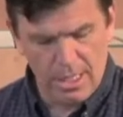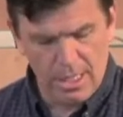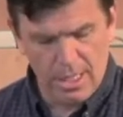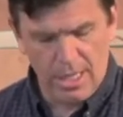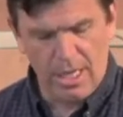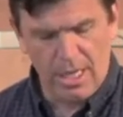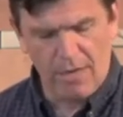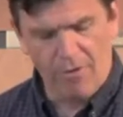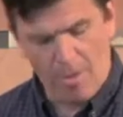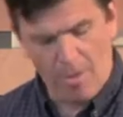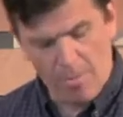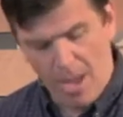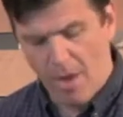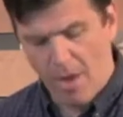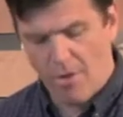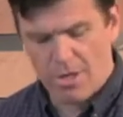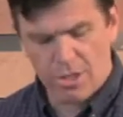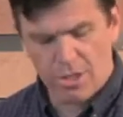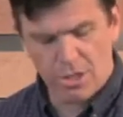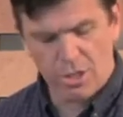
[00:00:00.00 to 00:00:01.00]
If I
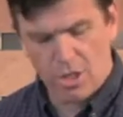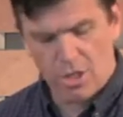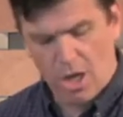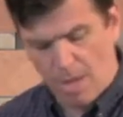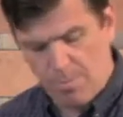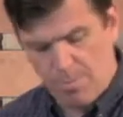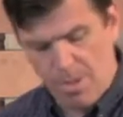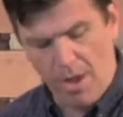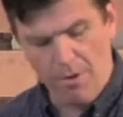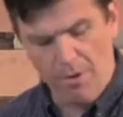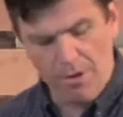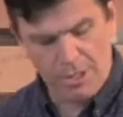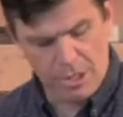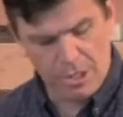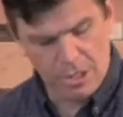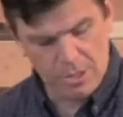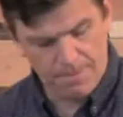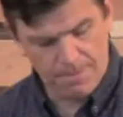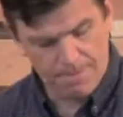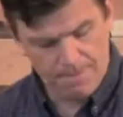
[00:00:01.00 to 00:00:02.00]
perish, I
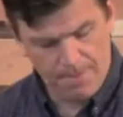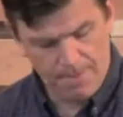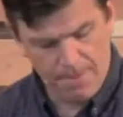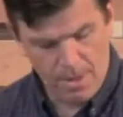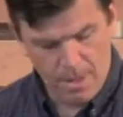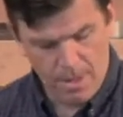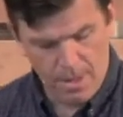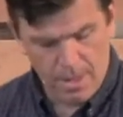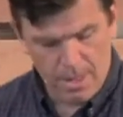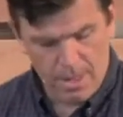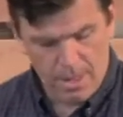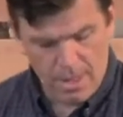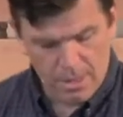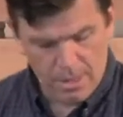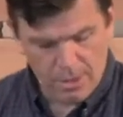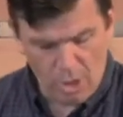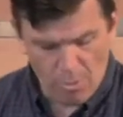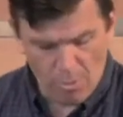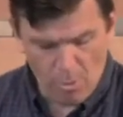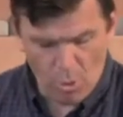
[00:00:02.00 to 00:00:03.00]
perish."
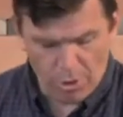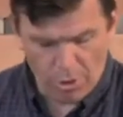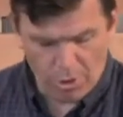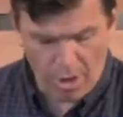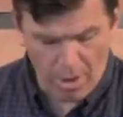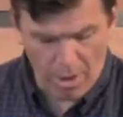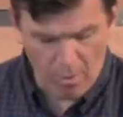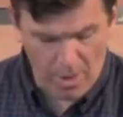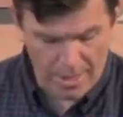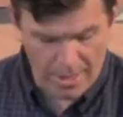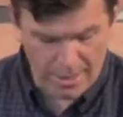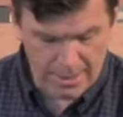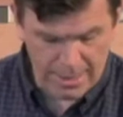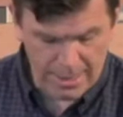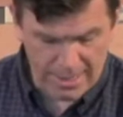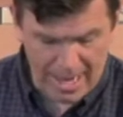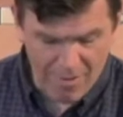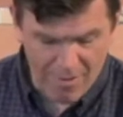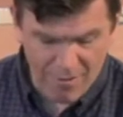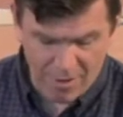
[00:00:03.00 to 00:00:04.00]
So Mordecai went and
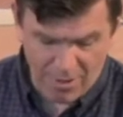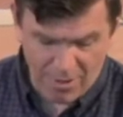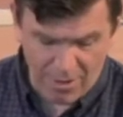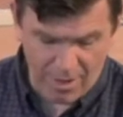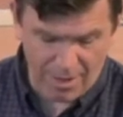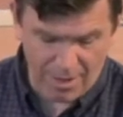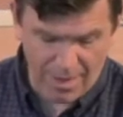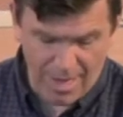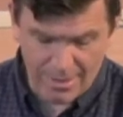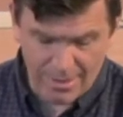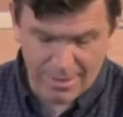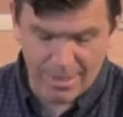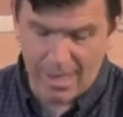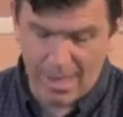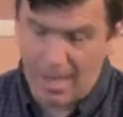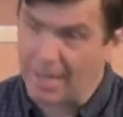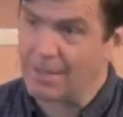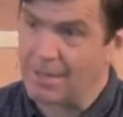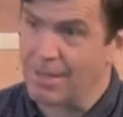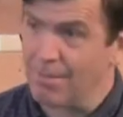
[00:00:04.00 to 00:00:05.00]
did everything Esther
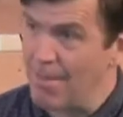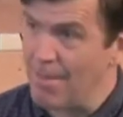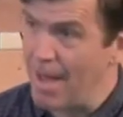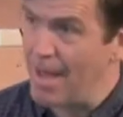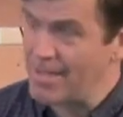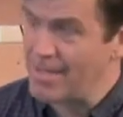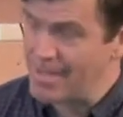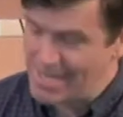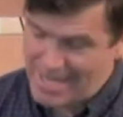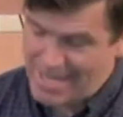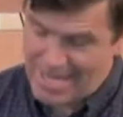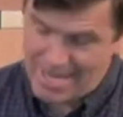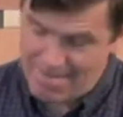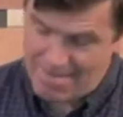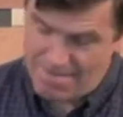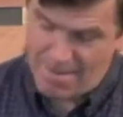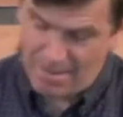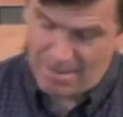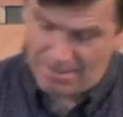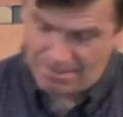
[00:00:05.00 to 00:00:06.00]
had commanded him.